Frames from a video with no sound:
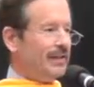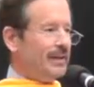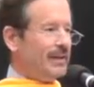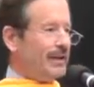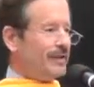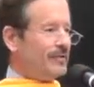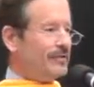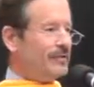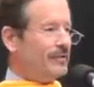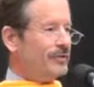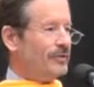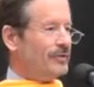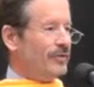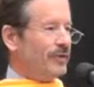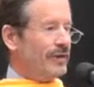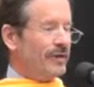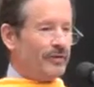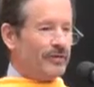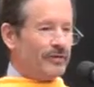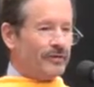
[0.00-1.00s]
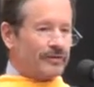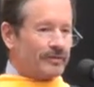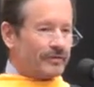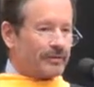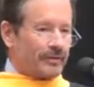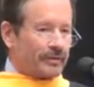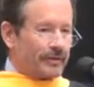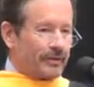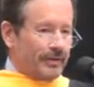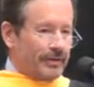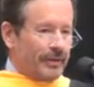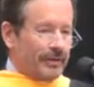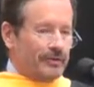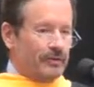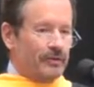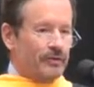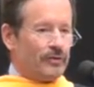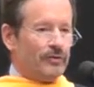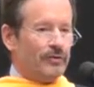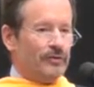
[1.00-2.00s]
as to here's the thing
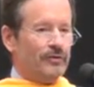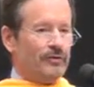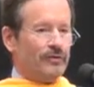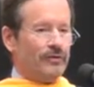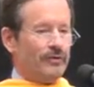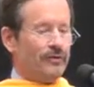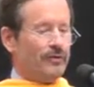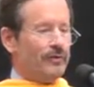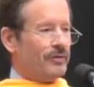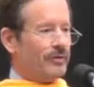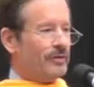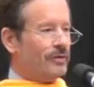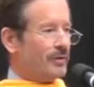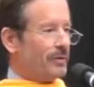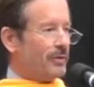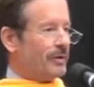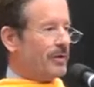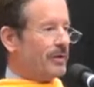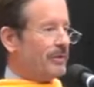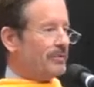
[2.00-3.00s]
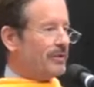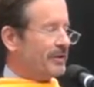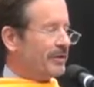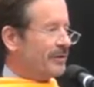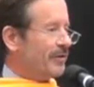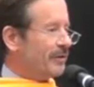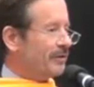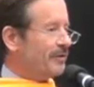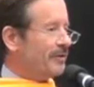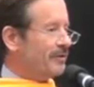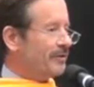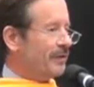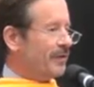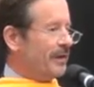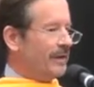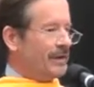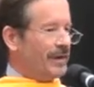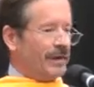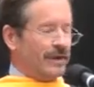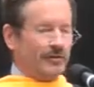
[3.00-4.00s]
you should do for your career because
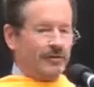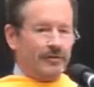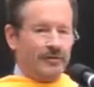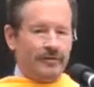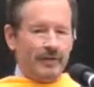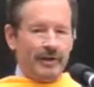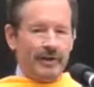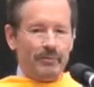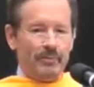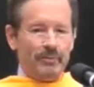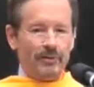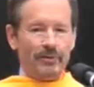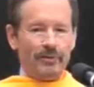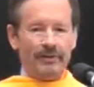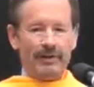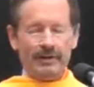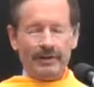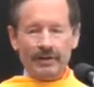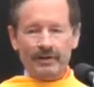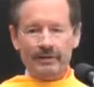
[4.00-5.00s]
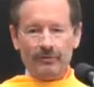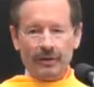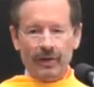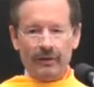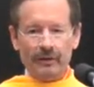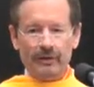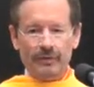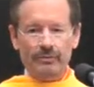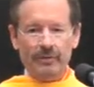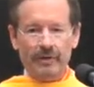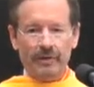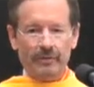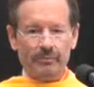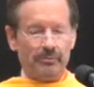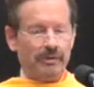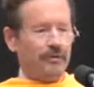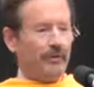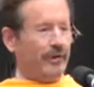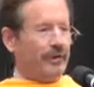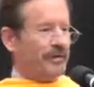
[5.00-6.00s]
it's stable, you'll always be
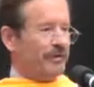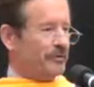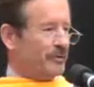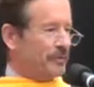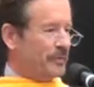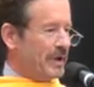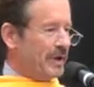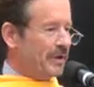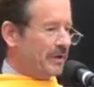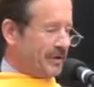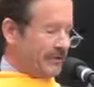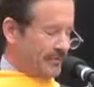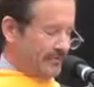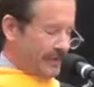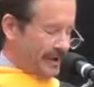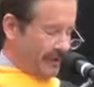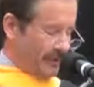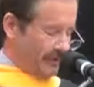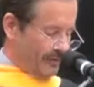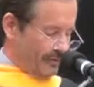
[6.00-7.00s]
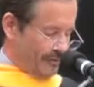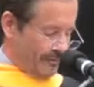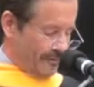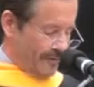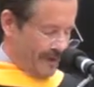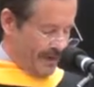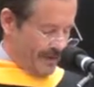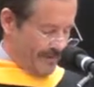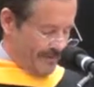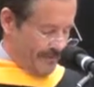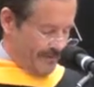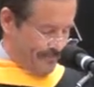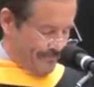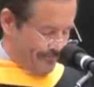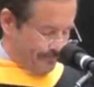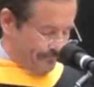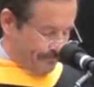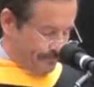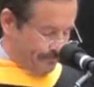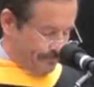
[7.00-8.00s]
unemployed, and you'll make enough money to survive.
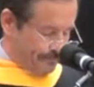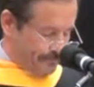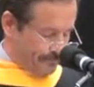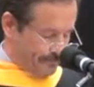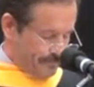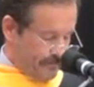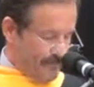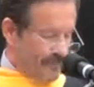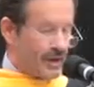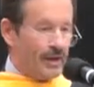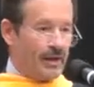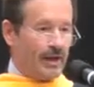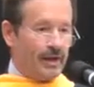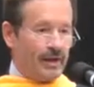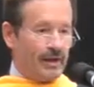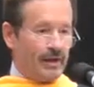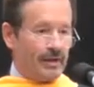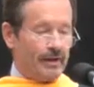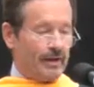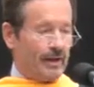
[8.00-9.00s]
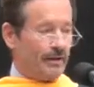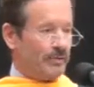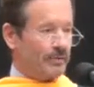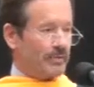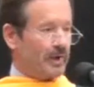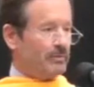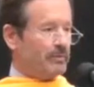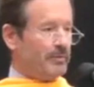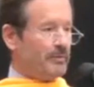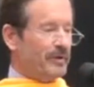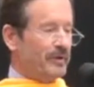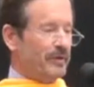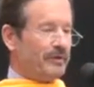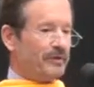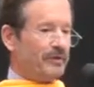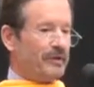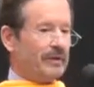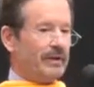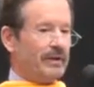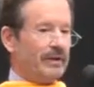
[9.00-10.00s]
Now, the problem
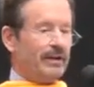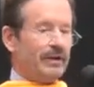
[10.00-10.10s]
is